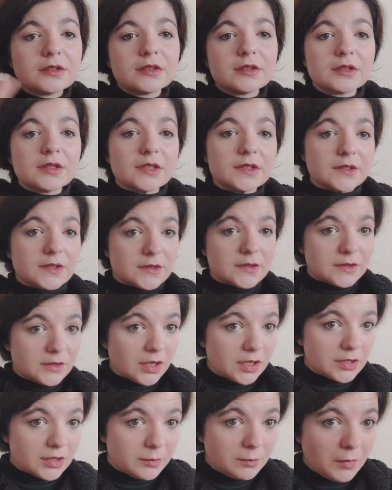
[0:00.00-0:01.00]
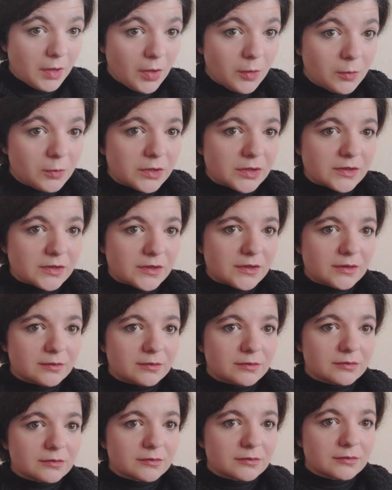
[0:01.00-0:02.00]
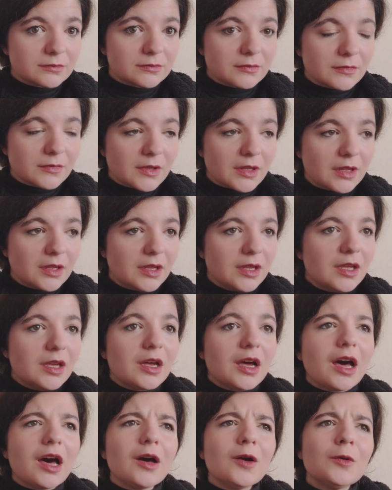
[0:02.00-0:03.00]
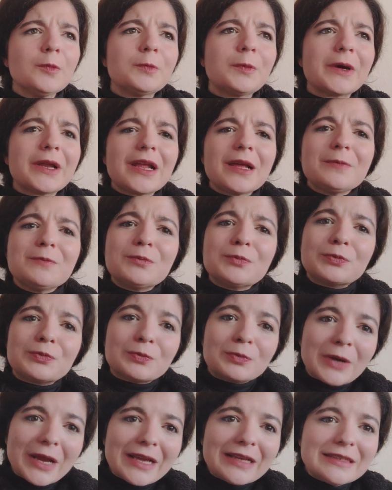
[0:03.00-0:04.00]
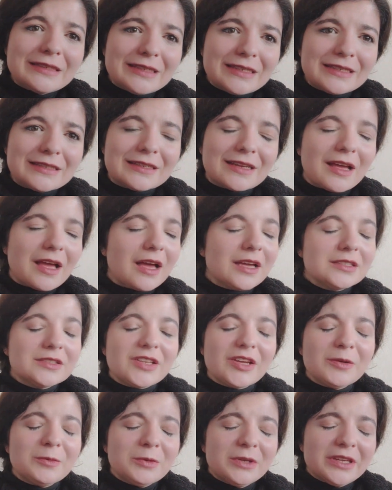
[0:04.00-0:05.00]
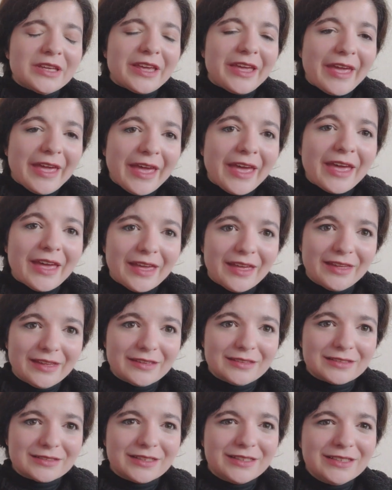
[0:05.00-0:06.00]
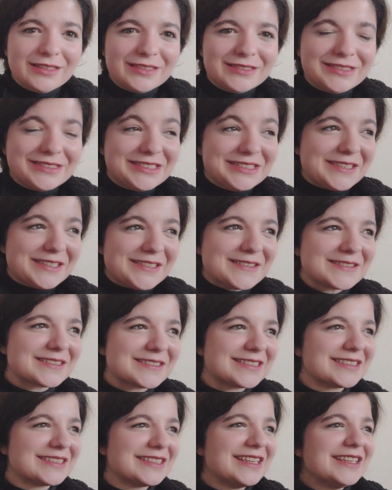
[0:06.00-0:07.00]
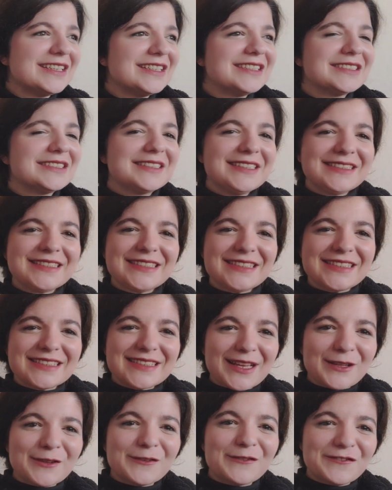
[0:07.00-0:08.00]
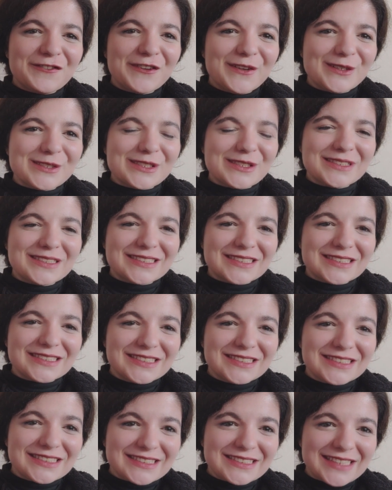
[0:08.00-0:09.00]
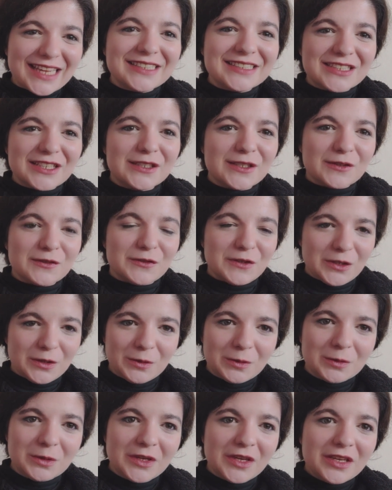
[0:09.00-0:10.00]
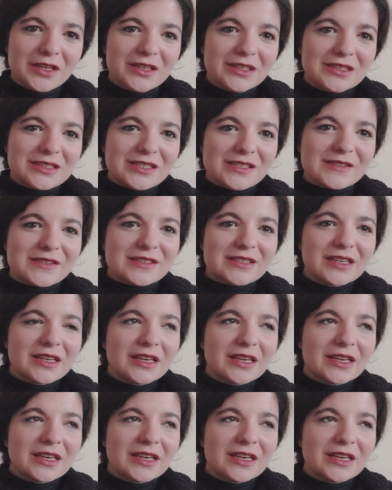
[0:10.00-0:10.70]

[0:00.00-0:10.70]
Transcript: this is not the moment. Oh, but I'm pregnant. I don't care. It's just, this is selfish and self-centered of you. Just,